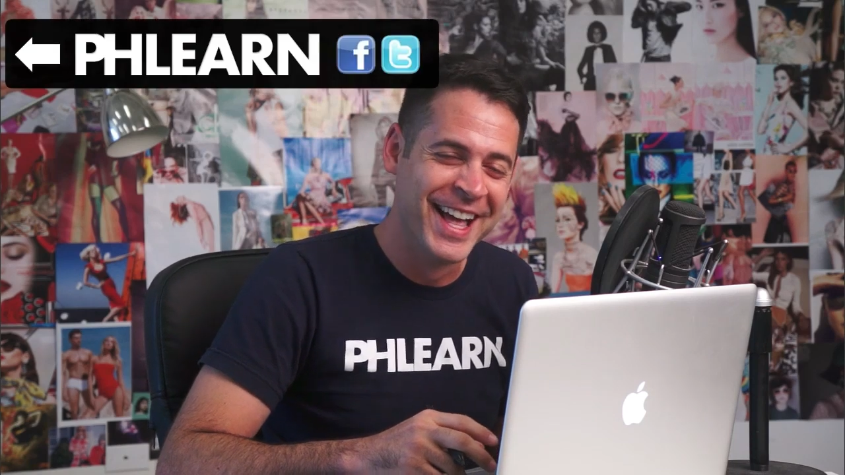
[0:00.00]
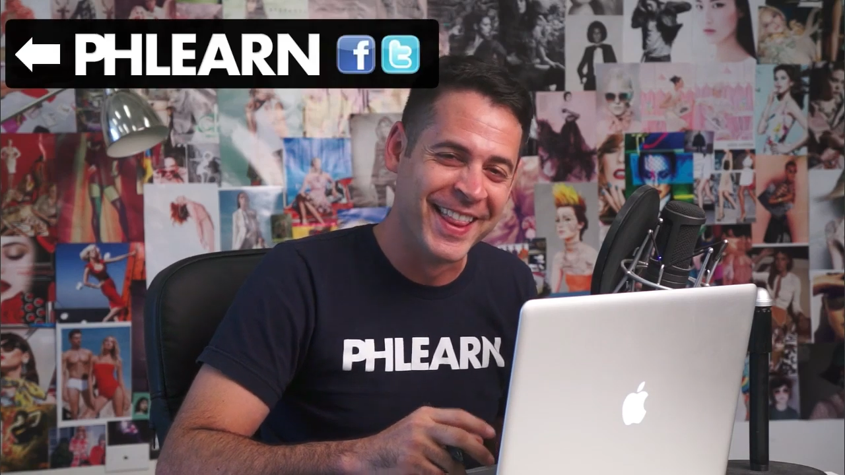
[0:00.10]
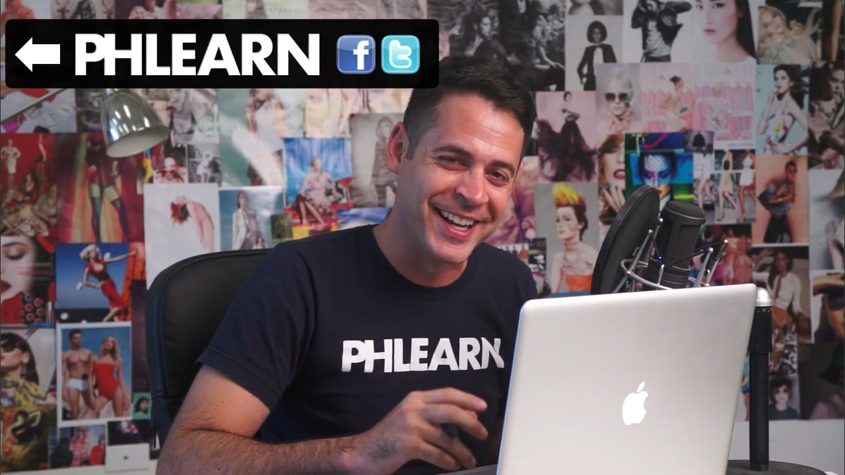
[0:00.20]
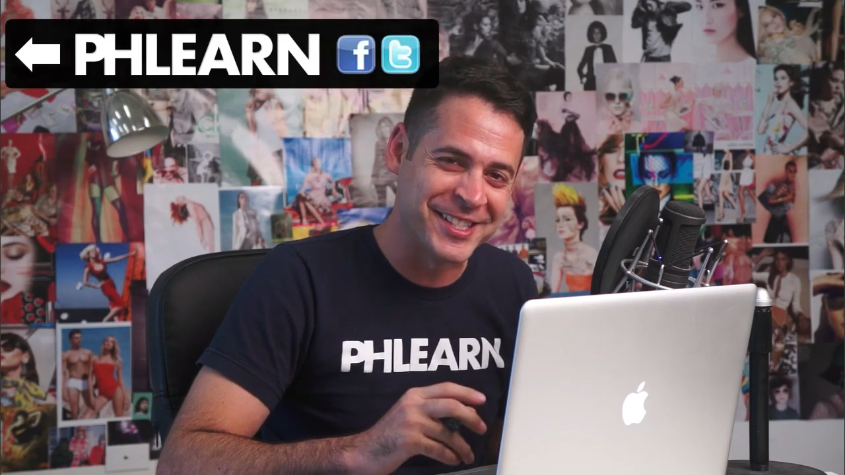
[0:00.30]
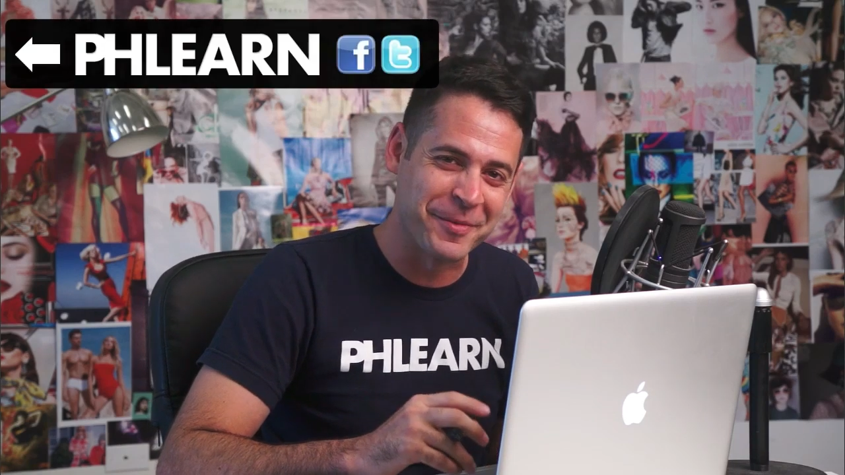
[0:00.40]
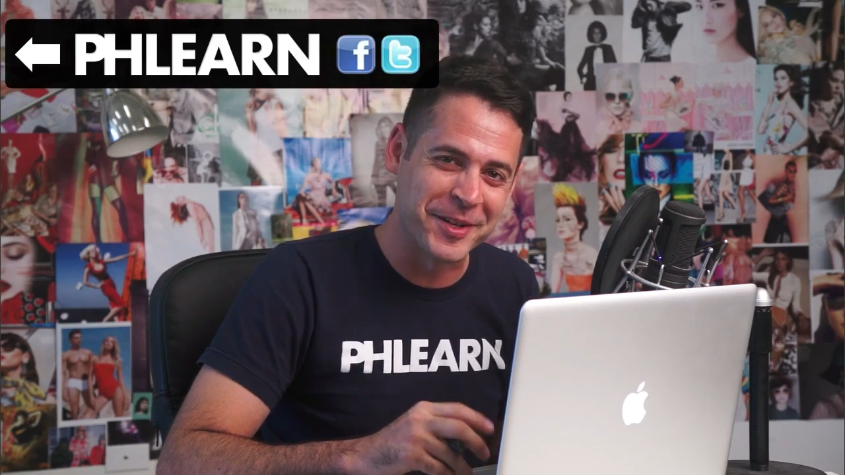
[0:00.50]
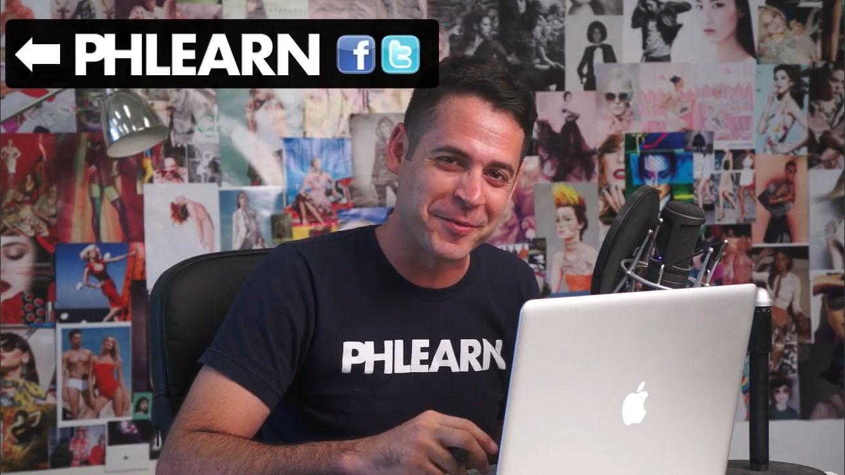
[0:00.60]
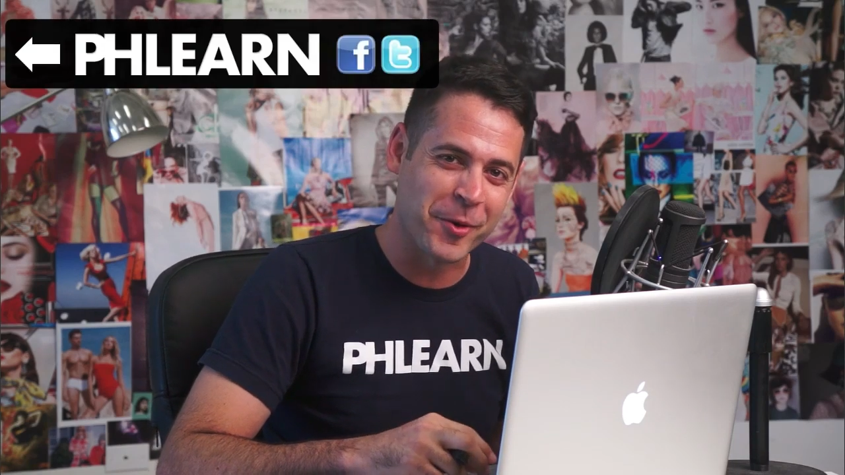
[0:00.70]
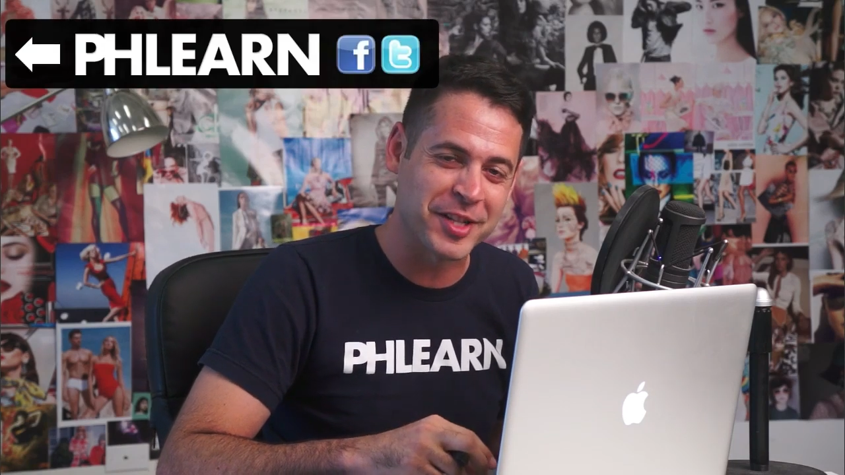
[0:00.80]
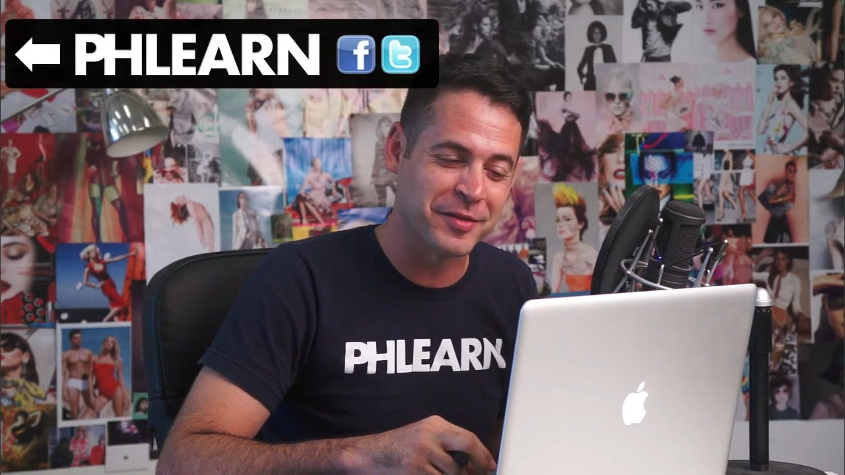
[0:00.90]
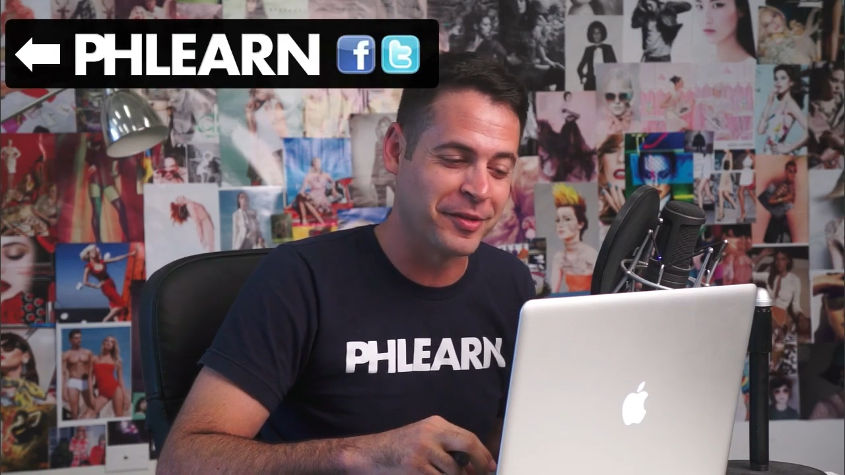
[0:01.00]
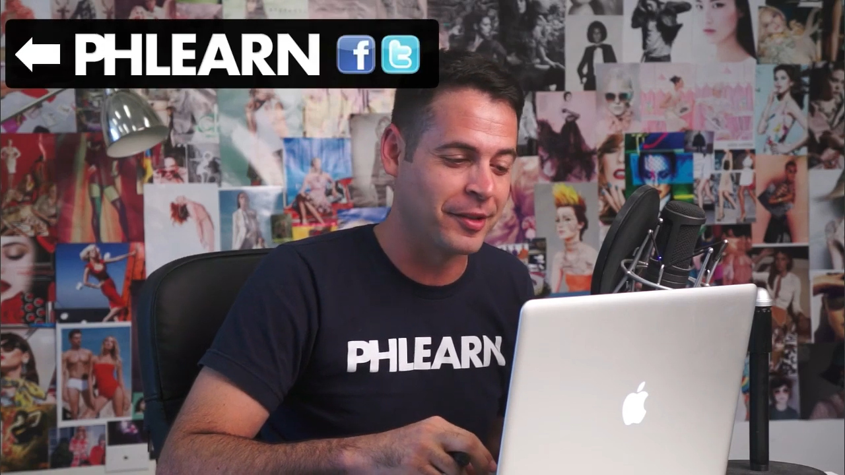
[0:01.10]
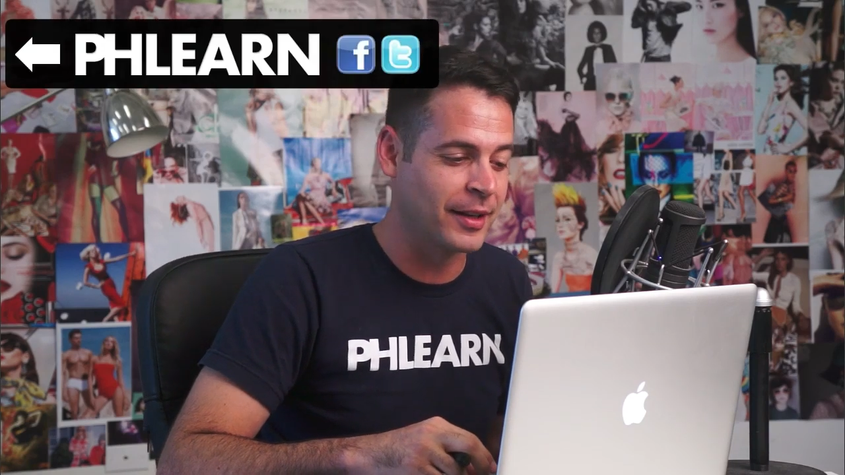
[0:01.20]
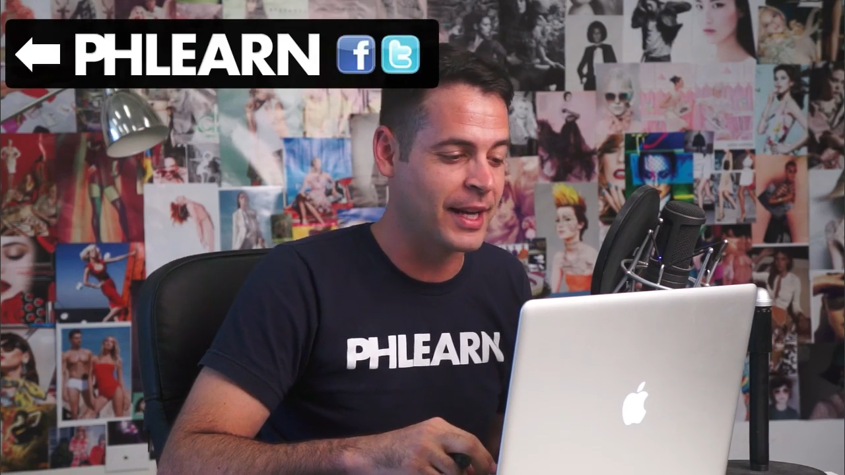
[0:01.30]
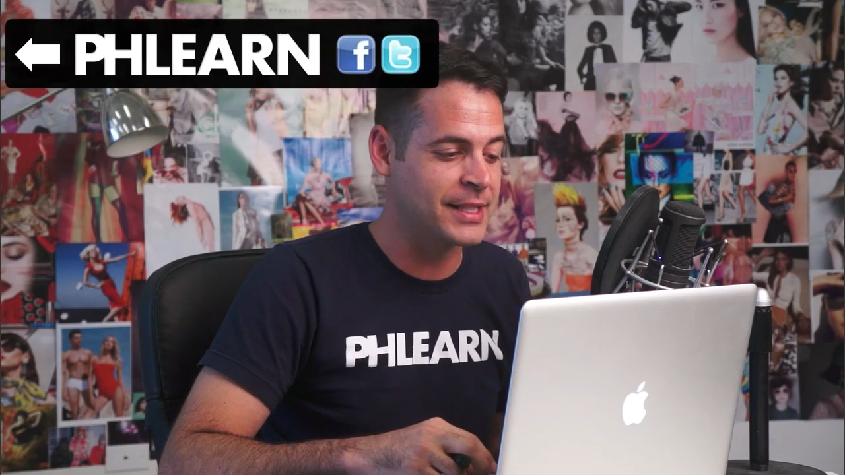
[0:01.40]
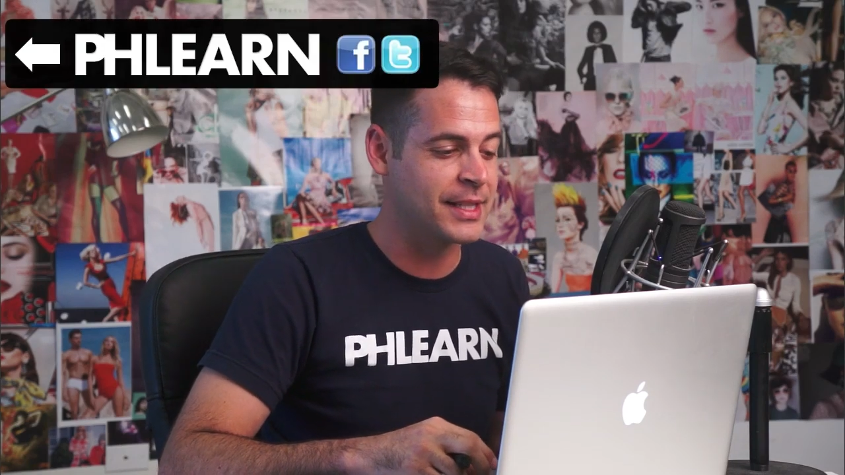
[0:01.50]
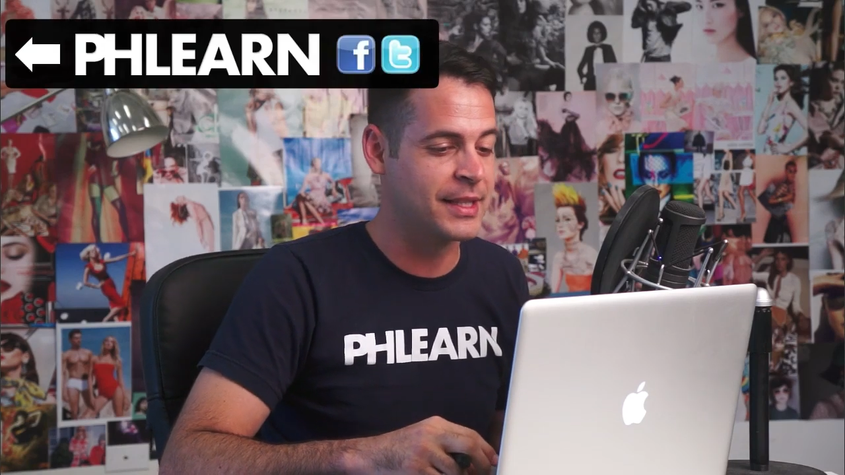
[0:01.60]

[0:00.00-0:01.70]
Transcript: Thanks so much for watching Phlearn, guys.